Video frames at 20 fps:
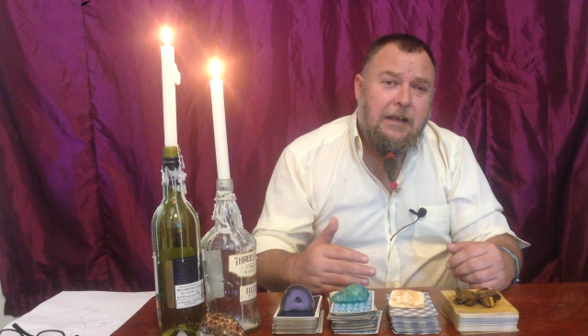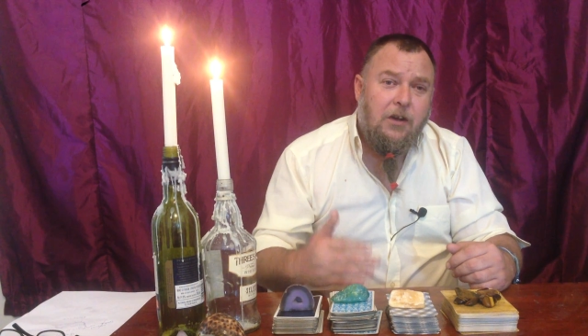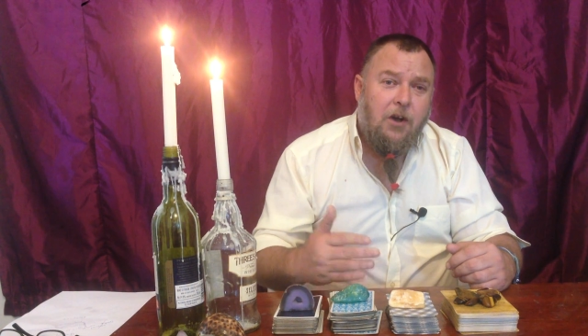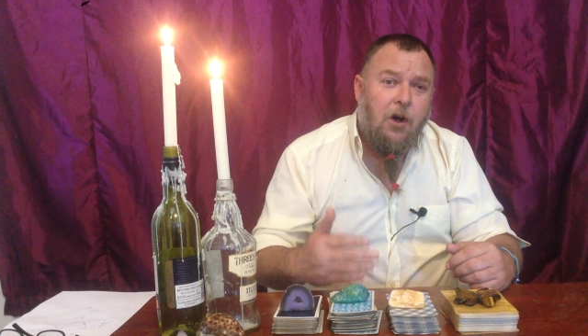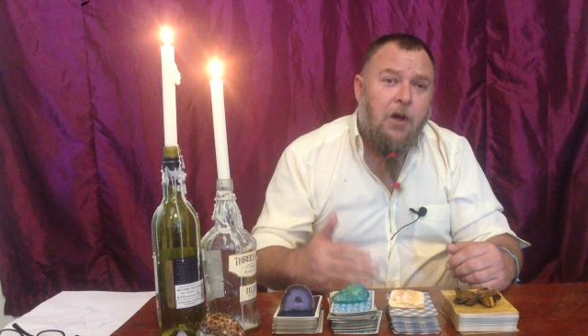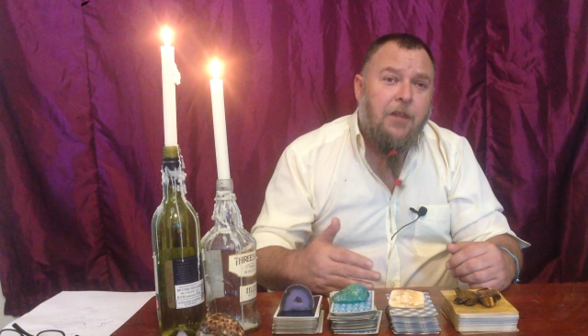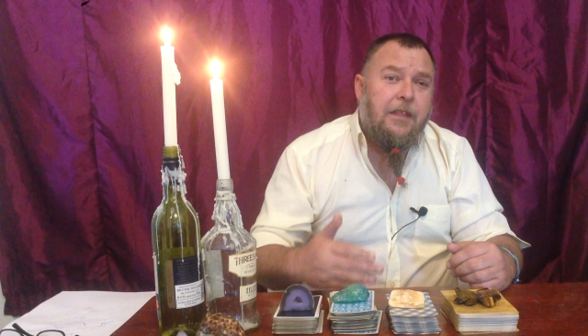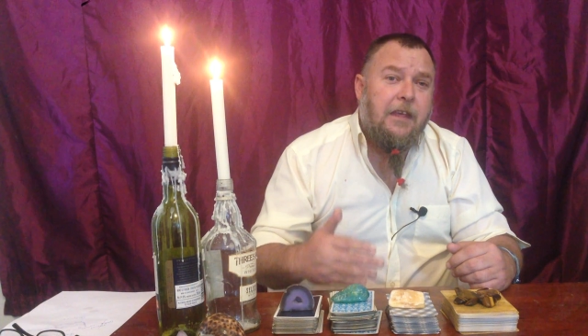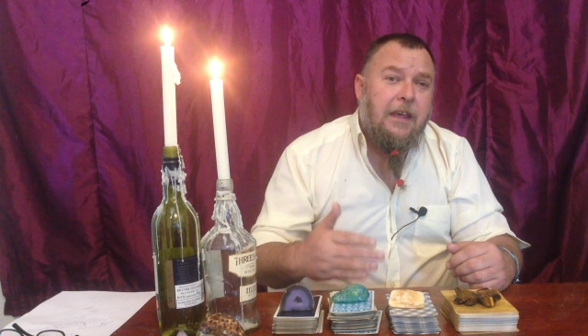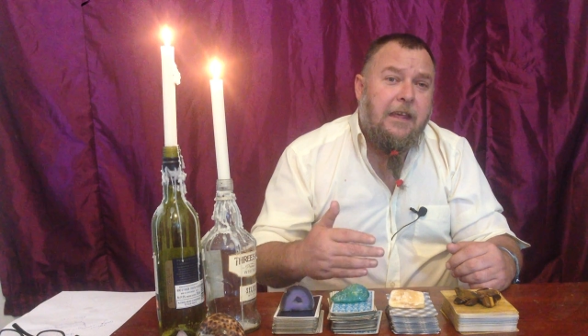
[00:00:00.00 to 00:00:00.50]

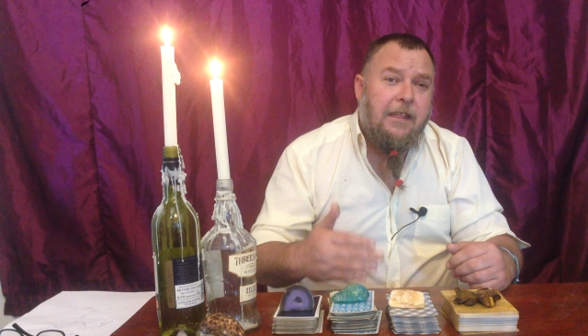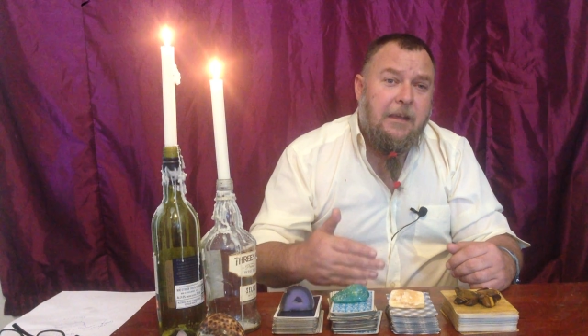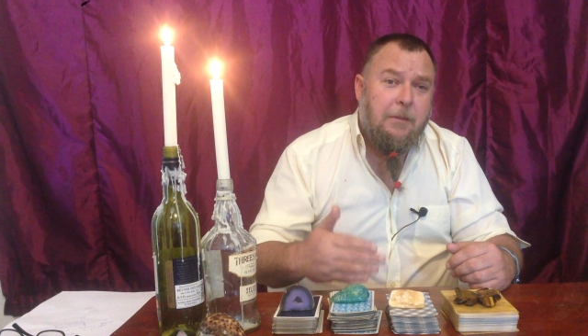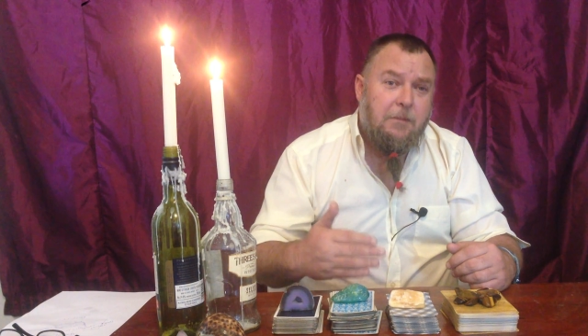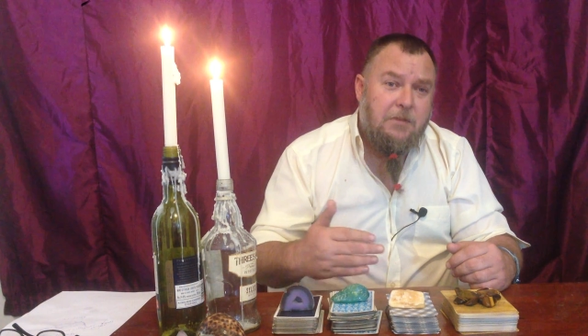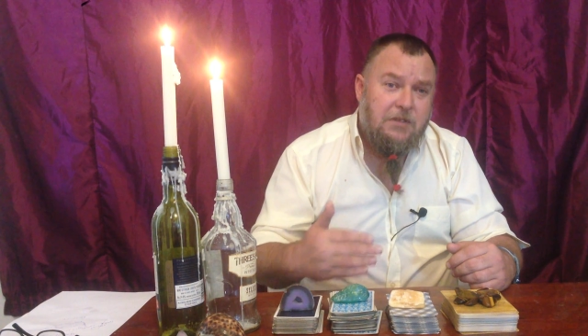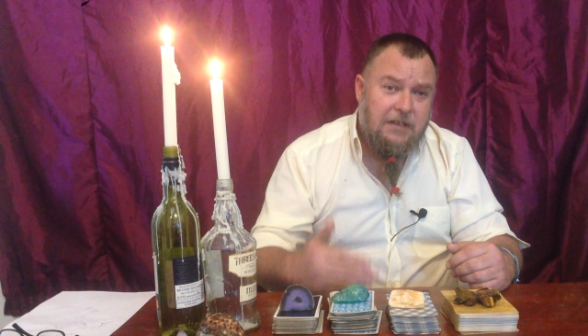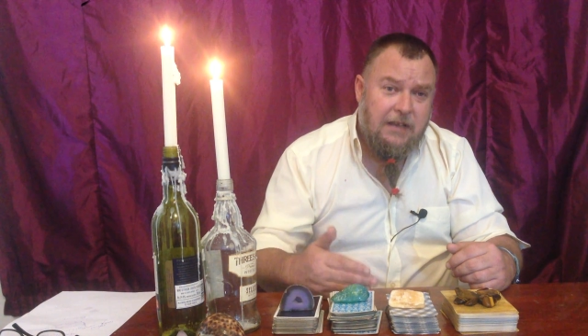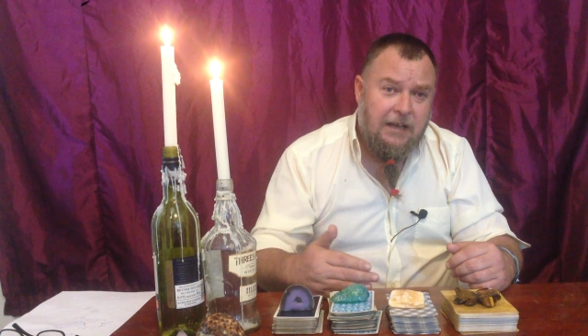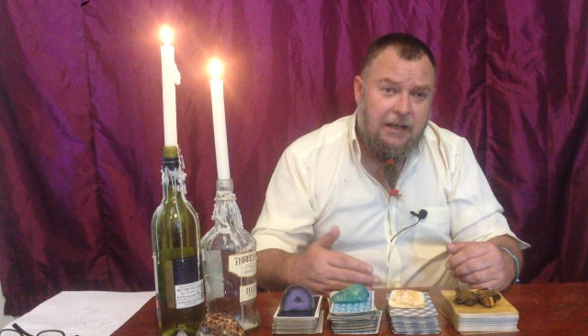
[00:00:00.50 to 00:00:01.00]
gone there
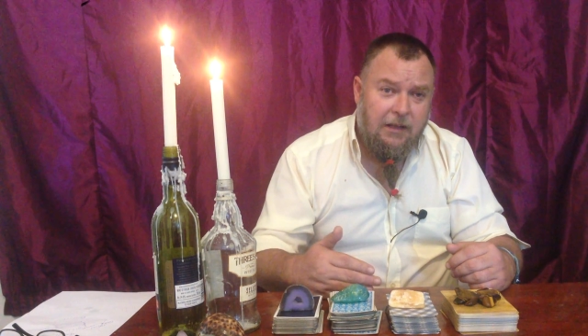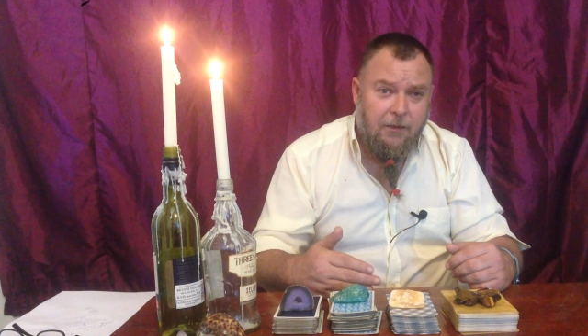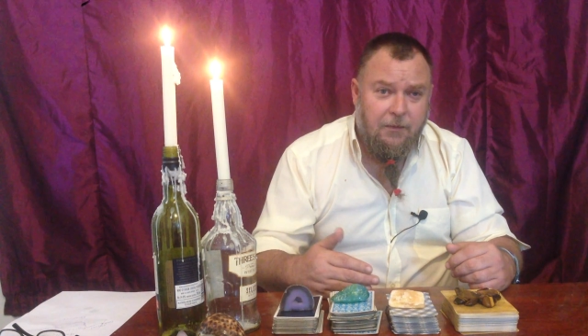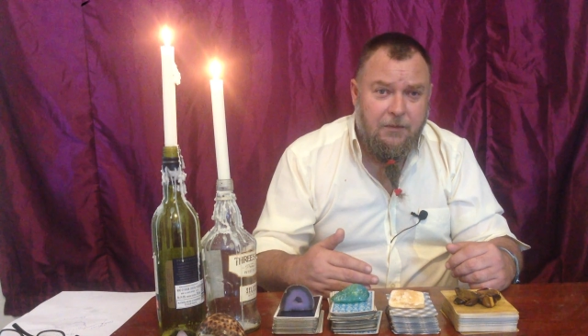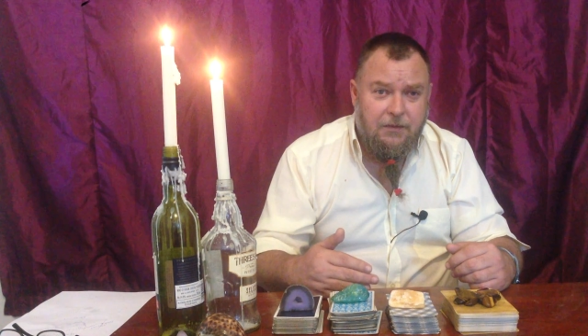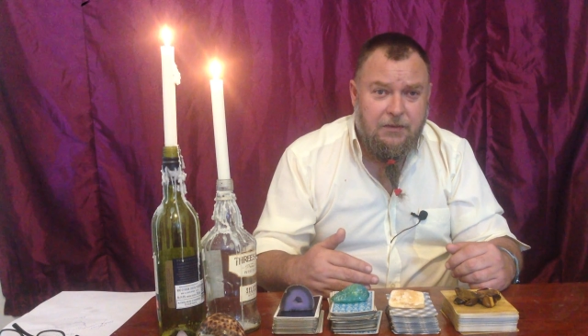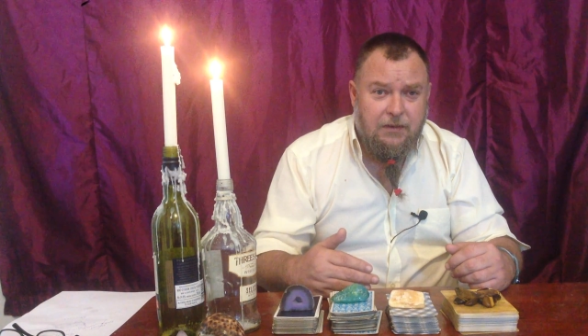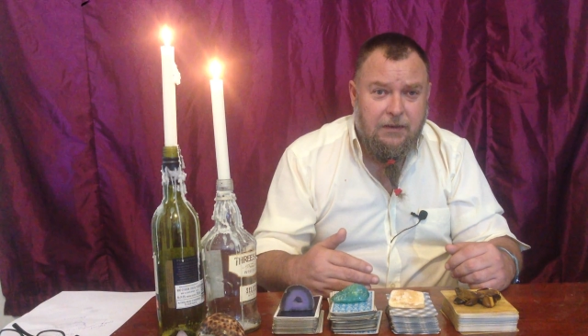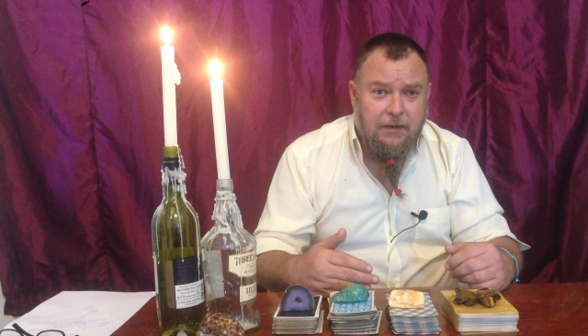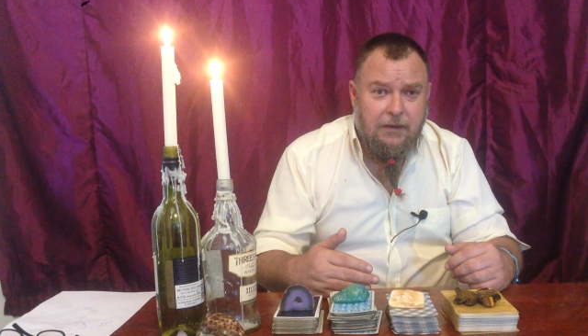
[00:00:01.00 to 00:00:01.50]

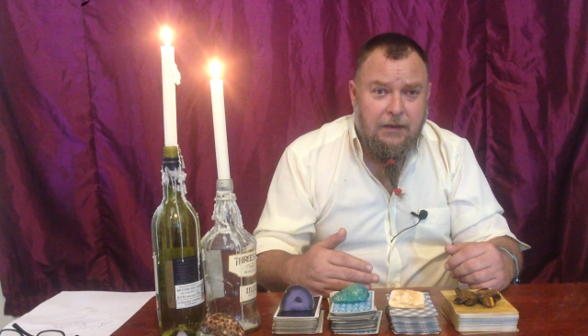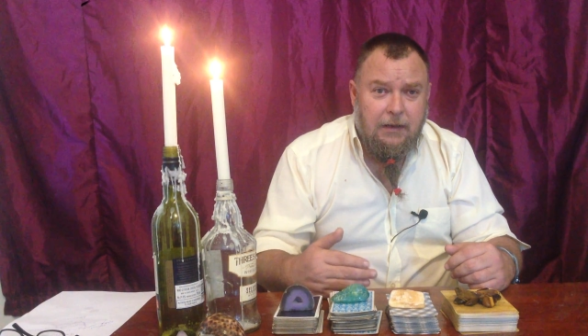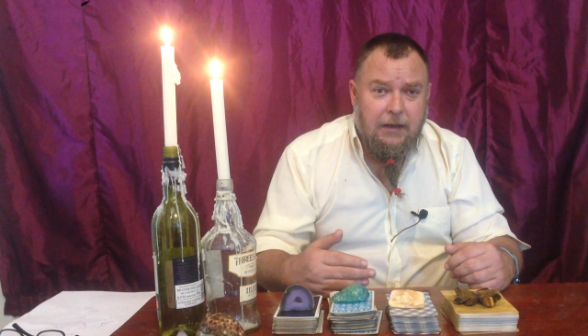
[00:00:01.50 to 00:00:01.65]
themselves,